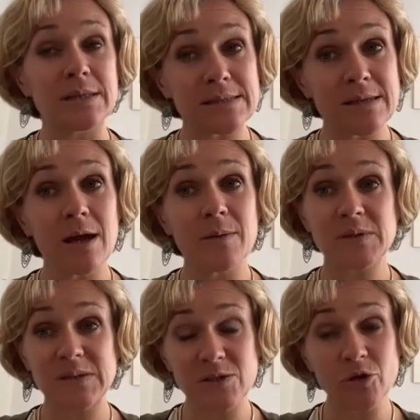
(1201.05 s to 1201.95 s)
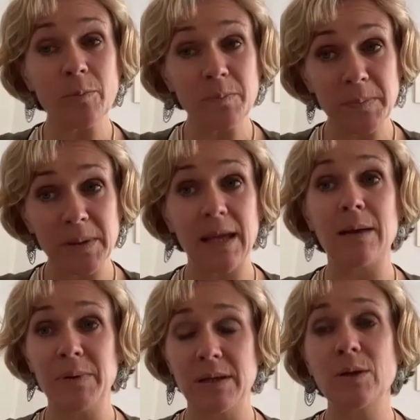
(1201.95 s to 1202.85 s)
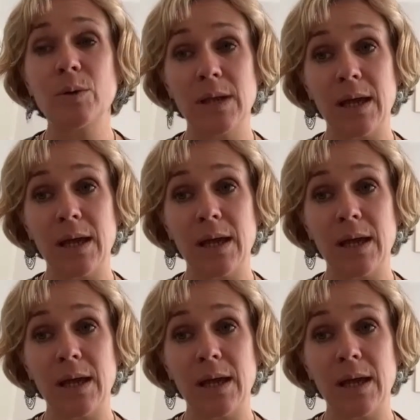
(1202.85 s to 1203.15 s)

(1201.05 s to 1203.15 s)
is time to stop playing political